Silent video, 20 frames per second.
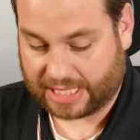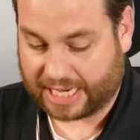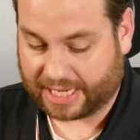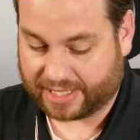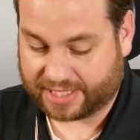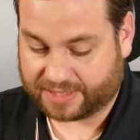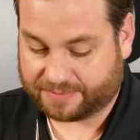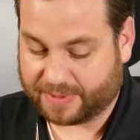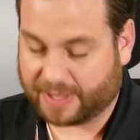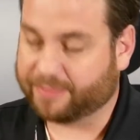lot
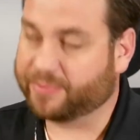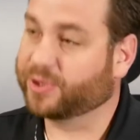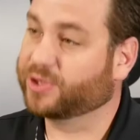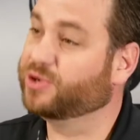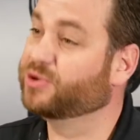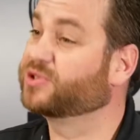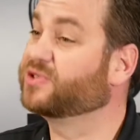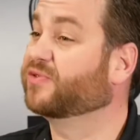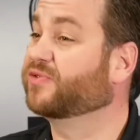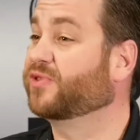of these people
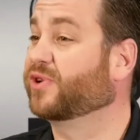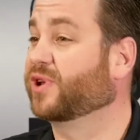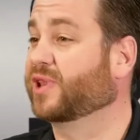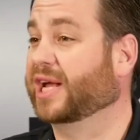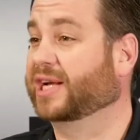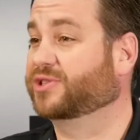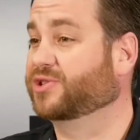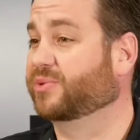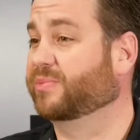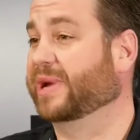use them for
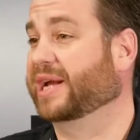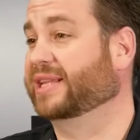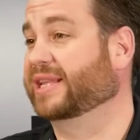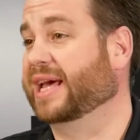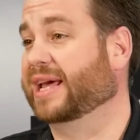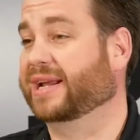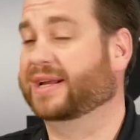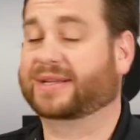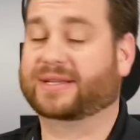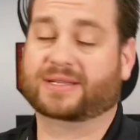
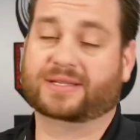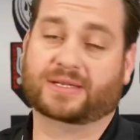electromagnetic